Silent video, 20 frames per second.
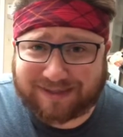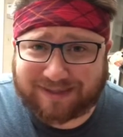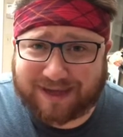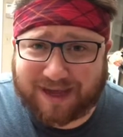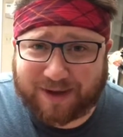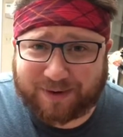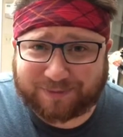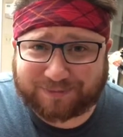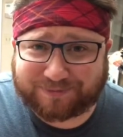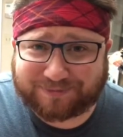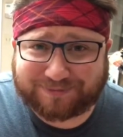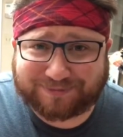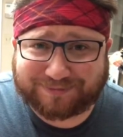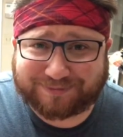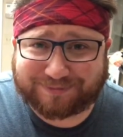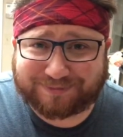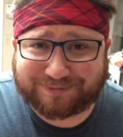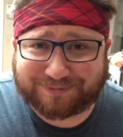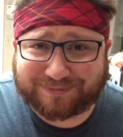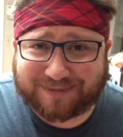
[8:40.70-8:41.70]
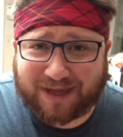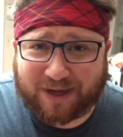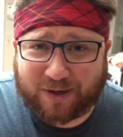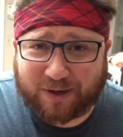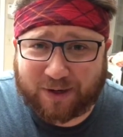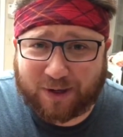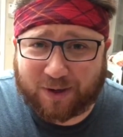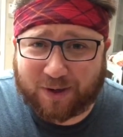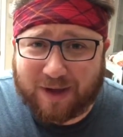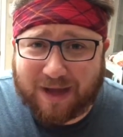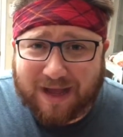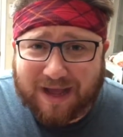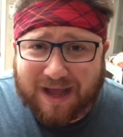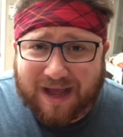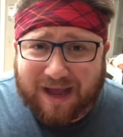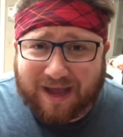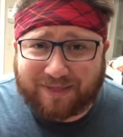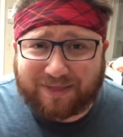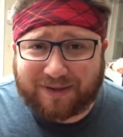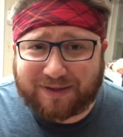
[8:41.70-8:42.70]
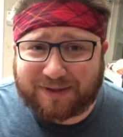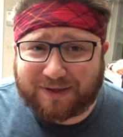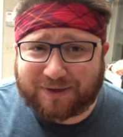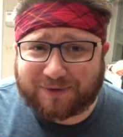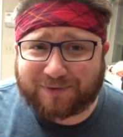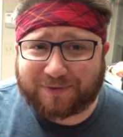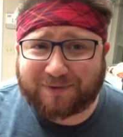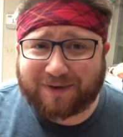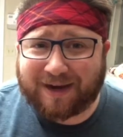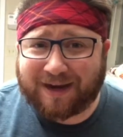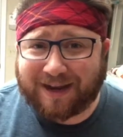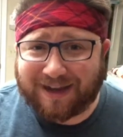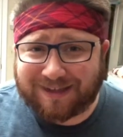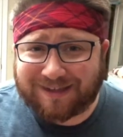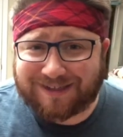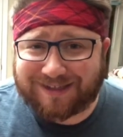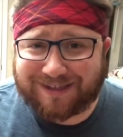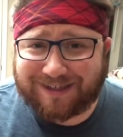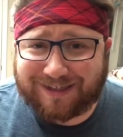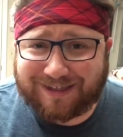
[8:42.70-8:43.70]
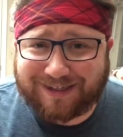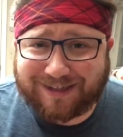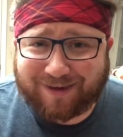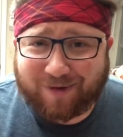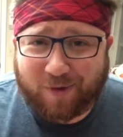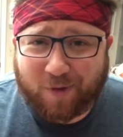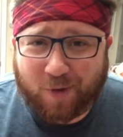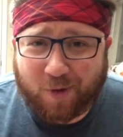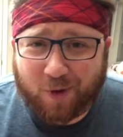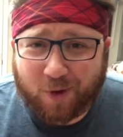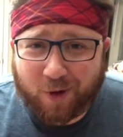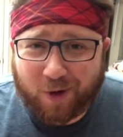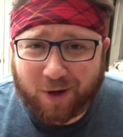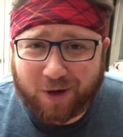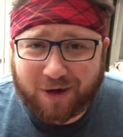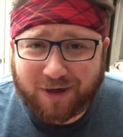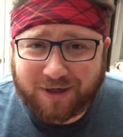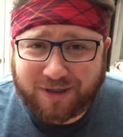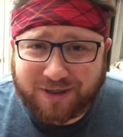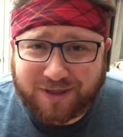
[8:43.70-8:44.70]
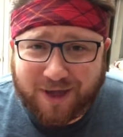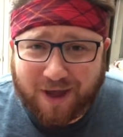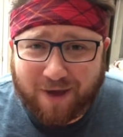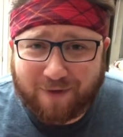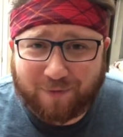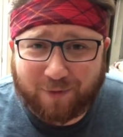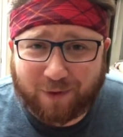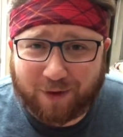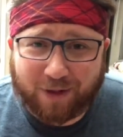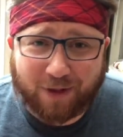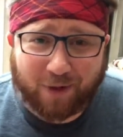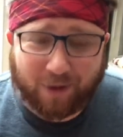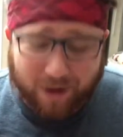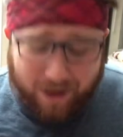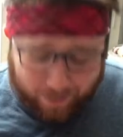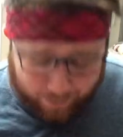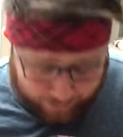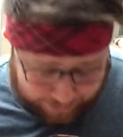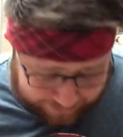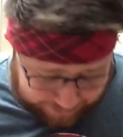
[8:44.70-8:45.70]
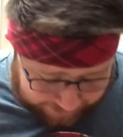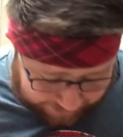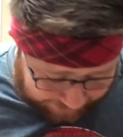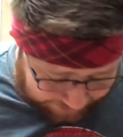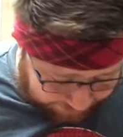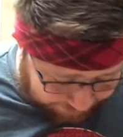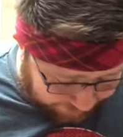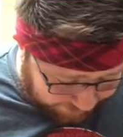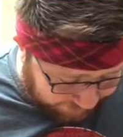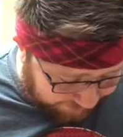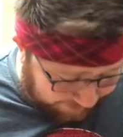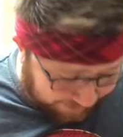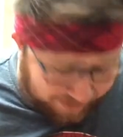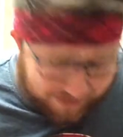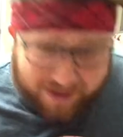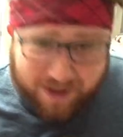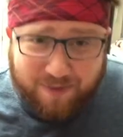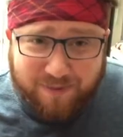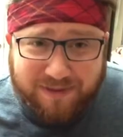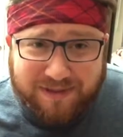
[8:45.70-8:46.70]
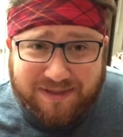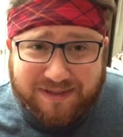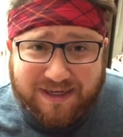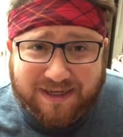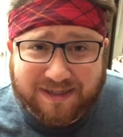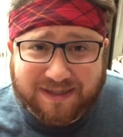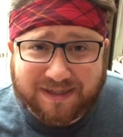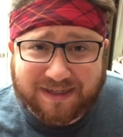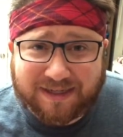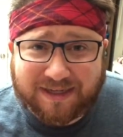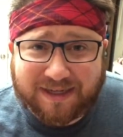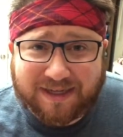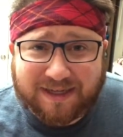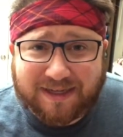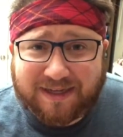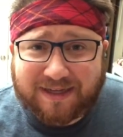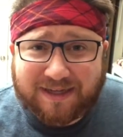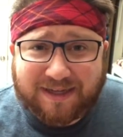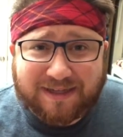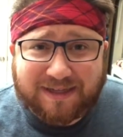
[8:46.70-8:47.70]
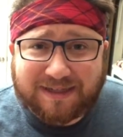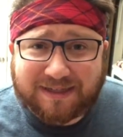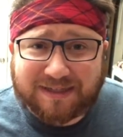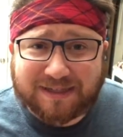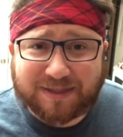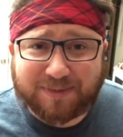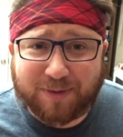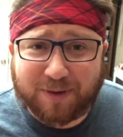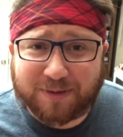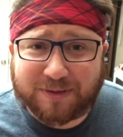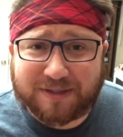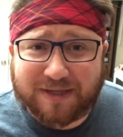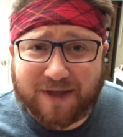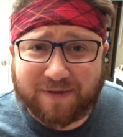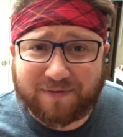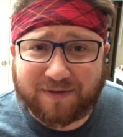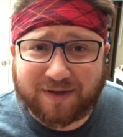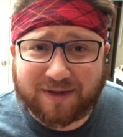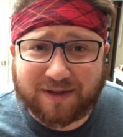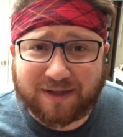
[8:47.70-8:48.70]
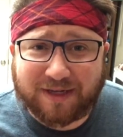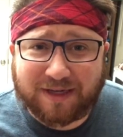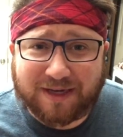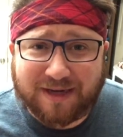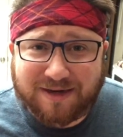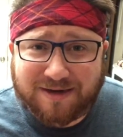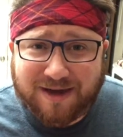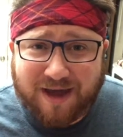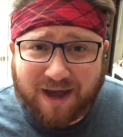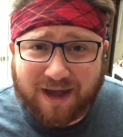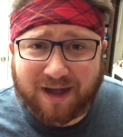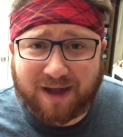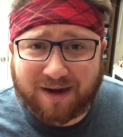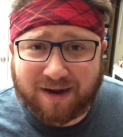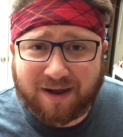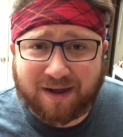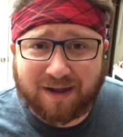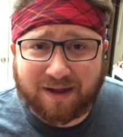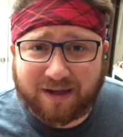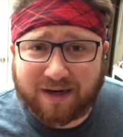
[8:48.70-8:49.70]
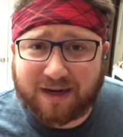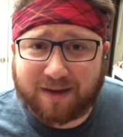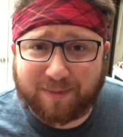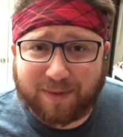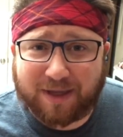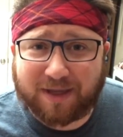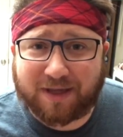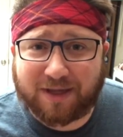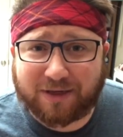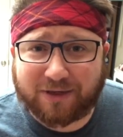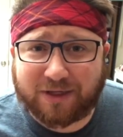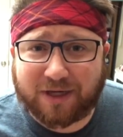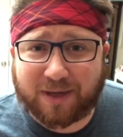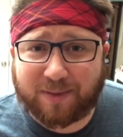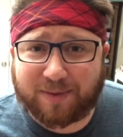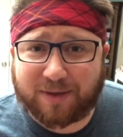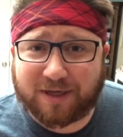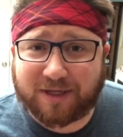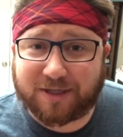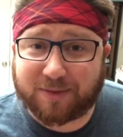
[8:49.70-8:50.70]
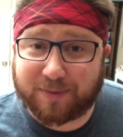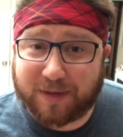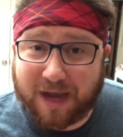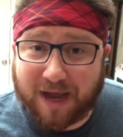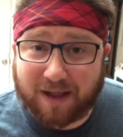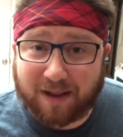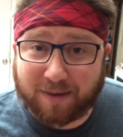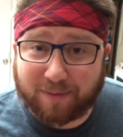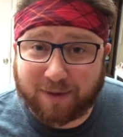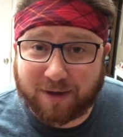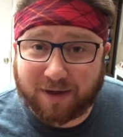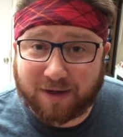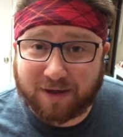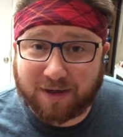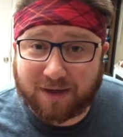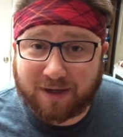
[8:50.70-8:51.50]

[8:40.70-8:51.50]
I don't know. I think that if Nancy or Duff or Lorraine were sitting in front of me, they would say that this is most definitely not holiday baking championship caliber